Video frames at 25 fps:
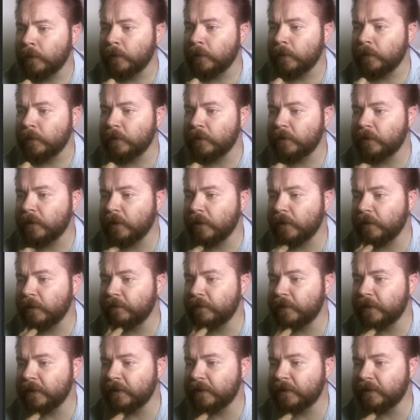There's a lot of
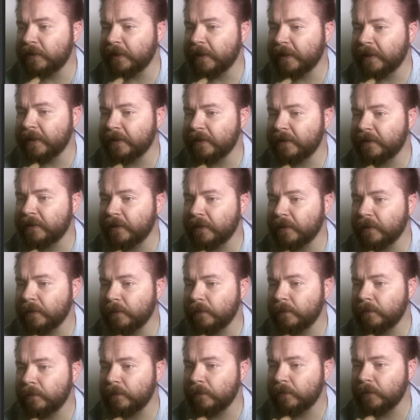tits and ass though,
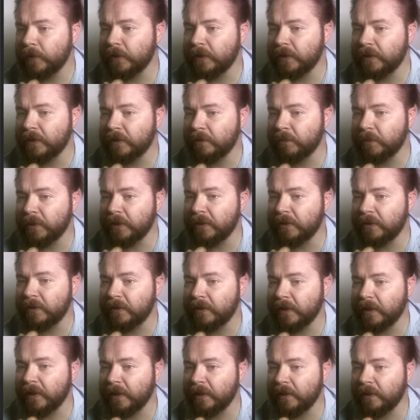which is a bit
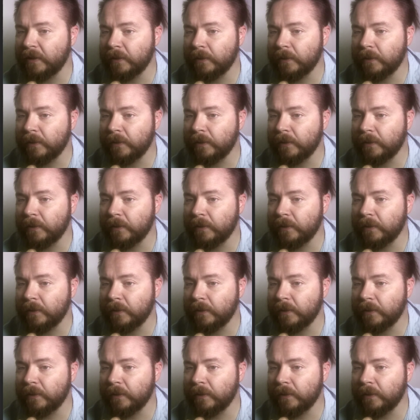sad.